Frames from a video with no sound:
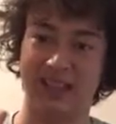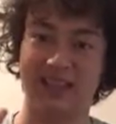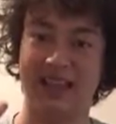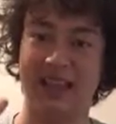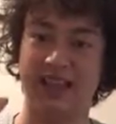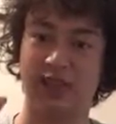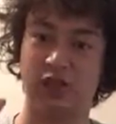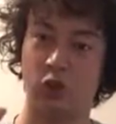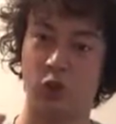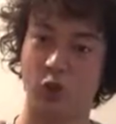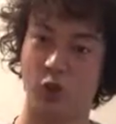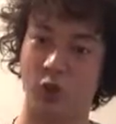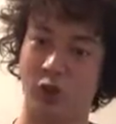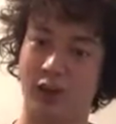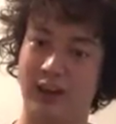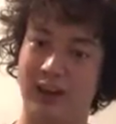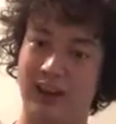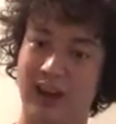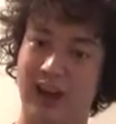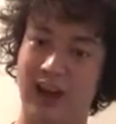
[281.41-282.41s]
gets
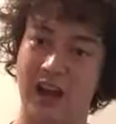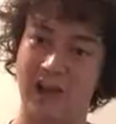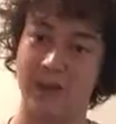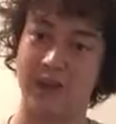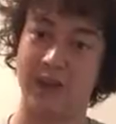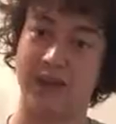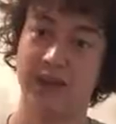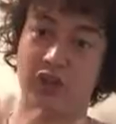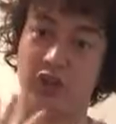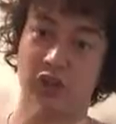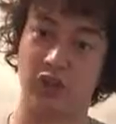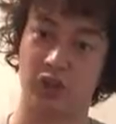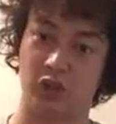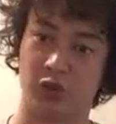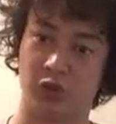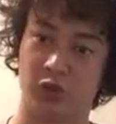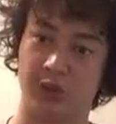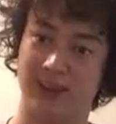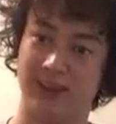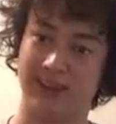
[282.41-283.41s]
horror and comedy
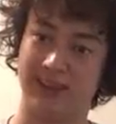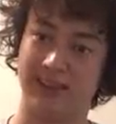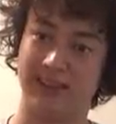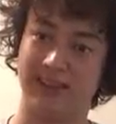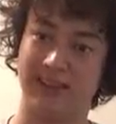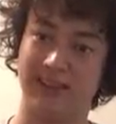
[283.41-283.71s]
just right.